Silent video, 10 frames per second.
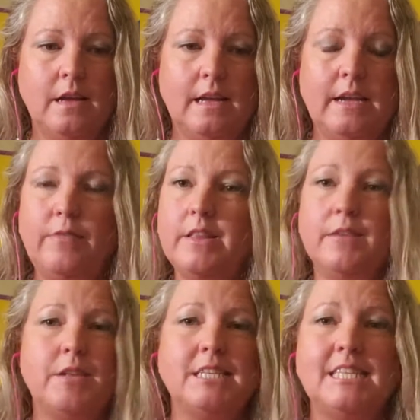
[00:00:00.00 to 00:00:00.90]
Even
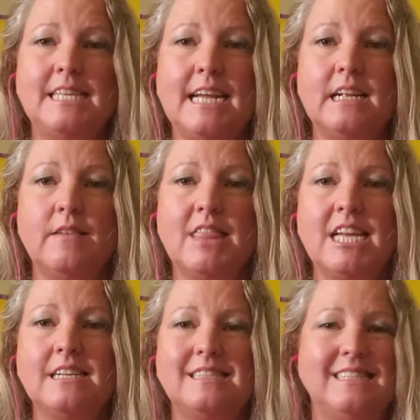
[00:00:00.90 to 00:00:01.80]
if they say negative
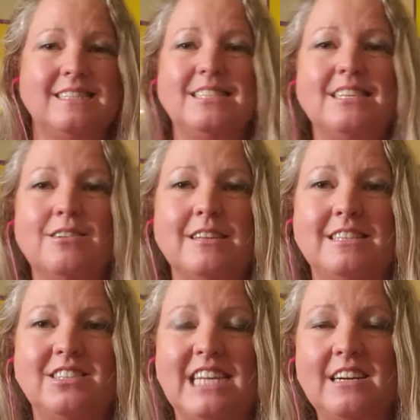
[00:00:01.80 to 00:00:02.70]
things, they're still gonna
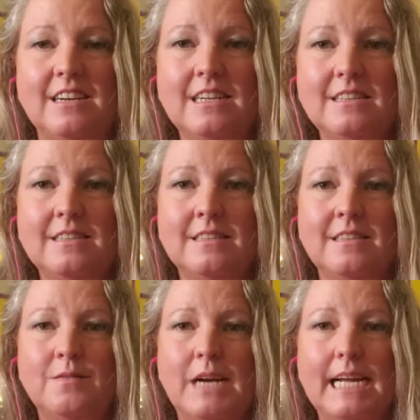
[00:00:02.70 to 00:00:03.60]
share it,
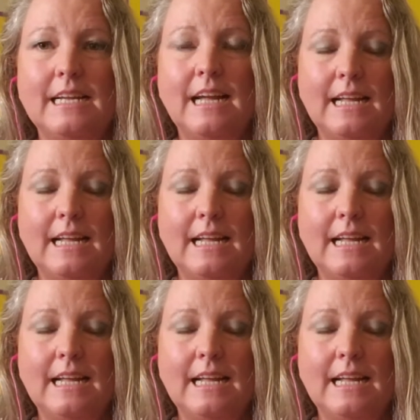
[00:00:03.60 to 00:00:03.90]
right?